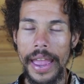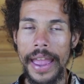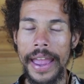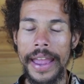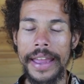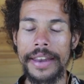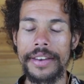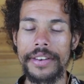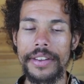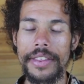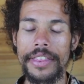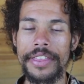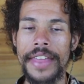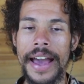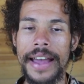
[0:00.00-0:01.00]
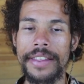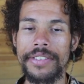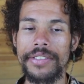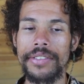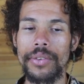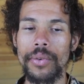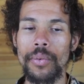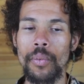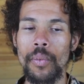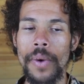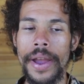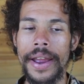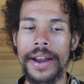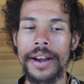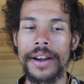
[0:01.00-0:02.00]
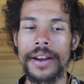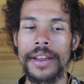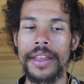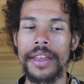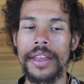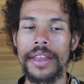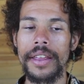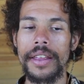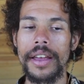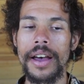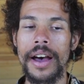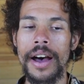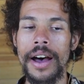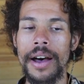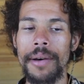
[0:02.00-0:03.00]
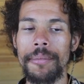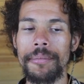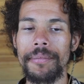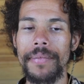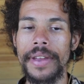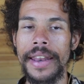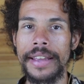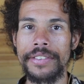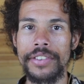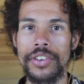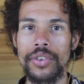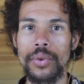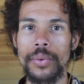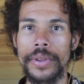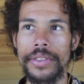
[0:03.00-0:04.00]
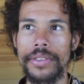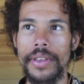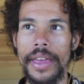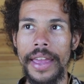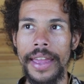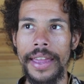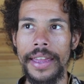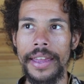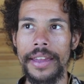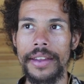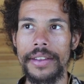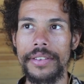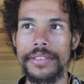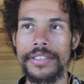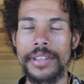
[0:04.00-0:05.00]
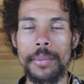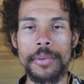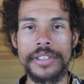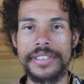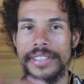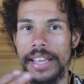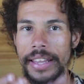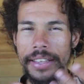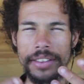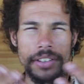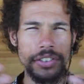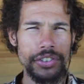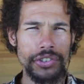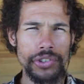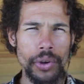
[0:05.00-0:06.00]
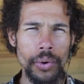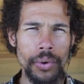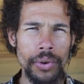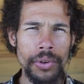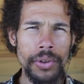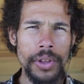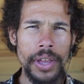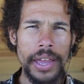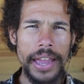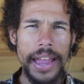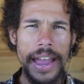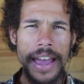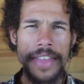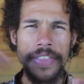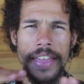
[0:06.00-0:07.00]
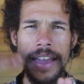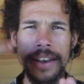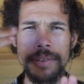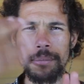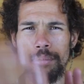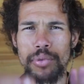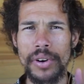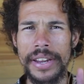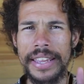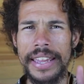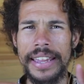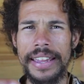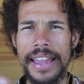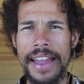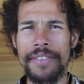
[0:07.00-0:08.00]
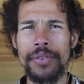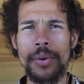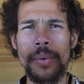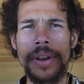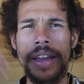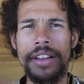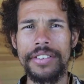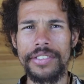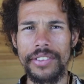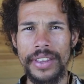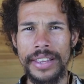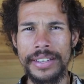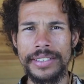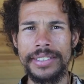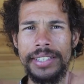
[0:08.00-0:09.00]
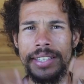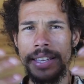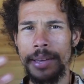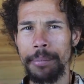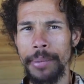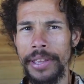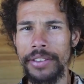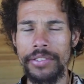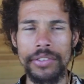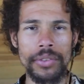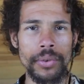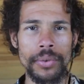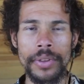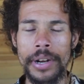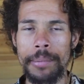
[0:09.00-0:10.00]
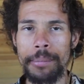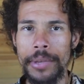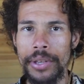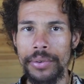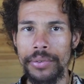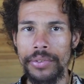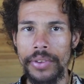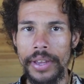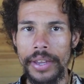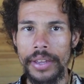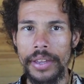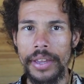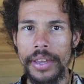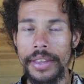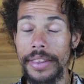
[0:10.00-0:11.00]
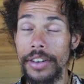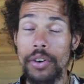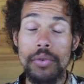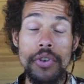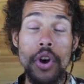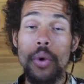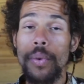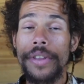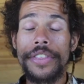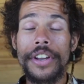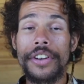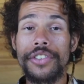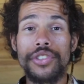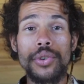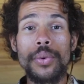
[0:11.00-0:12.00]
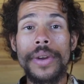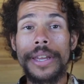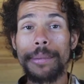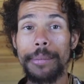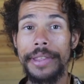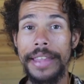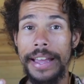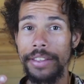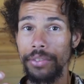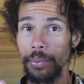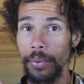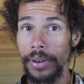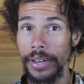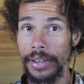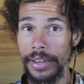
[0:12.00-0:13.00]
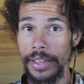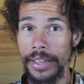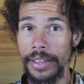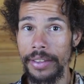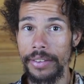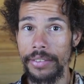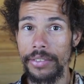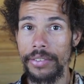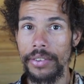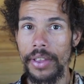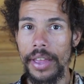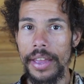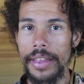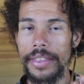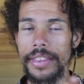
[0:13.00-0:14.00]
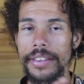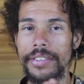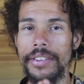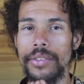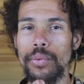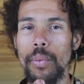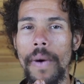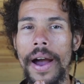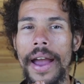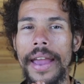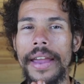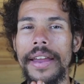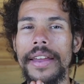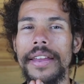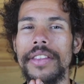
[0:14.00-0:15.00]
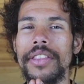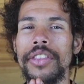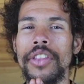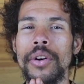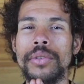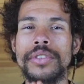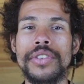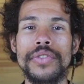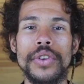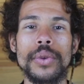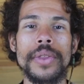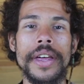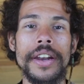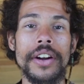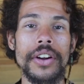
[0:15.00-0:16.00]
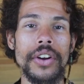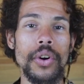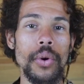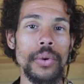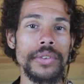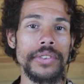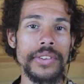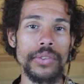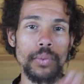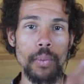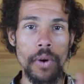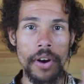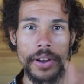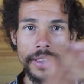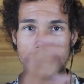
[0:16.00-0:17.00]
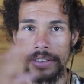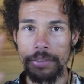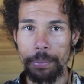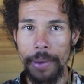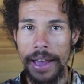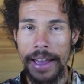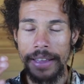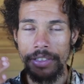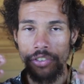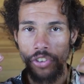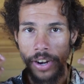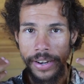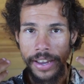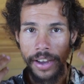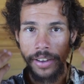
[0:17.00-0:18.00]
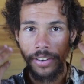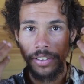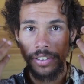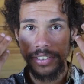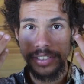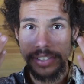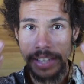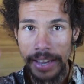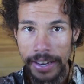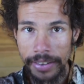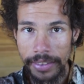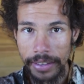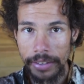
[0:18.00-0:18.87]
and that's where um, it has to do with a someone selling their soul and then bringing everyone else into the abyss through their music. They don't know what they're doing, but that's what it is. This is why those of you that are occultists walking this path trying to understand